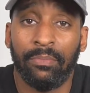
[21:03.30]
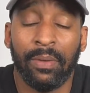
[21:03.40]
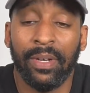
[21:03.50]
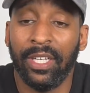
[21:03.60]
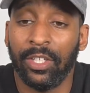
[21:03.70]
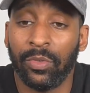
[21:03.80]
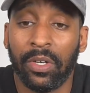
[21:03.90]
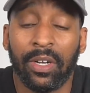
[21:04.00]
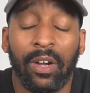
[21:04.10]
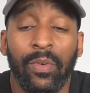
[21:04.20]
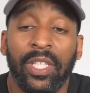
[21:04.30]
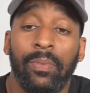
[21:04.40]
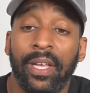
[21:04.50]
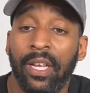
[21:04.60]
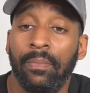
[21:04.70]
Premier League as well. I can't wait to
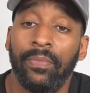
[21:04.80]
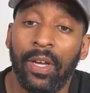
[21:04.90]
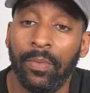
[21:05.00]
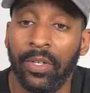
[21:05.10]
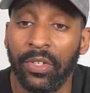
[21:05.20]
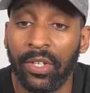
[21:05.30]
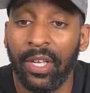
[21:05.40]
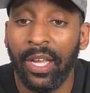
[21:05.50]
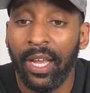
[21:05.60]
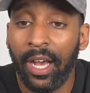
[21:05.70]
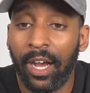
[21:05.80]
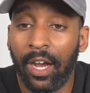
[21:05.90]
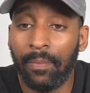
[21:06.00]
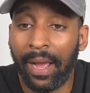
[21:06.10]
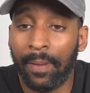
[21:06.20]
play them. That'll be good.
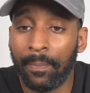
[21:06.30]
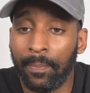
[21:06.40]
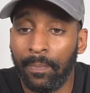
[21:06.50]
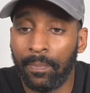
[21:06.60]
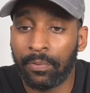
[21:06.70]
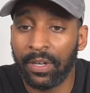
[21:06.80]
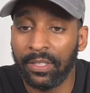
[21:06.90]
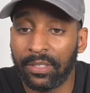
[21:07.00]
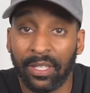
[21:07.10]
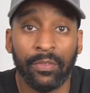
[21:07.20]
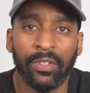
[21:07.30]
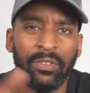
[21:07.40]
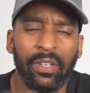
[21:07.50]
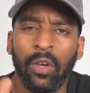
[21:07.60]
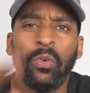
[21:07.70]
And Prince, another
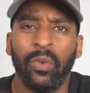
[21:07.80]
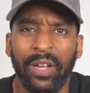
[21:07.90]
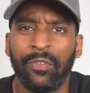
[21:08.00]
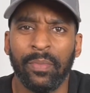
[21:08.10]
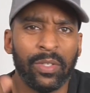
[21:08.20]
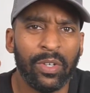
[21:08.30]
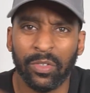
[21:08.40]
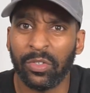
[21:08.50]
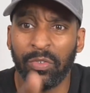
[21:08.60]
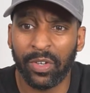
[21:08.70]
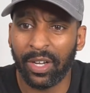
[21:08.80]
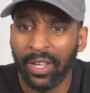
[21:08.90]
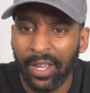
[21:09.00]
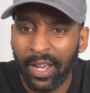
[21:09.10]
local game for me as well, not too far.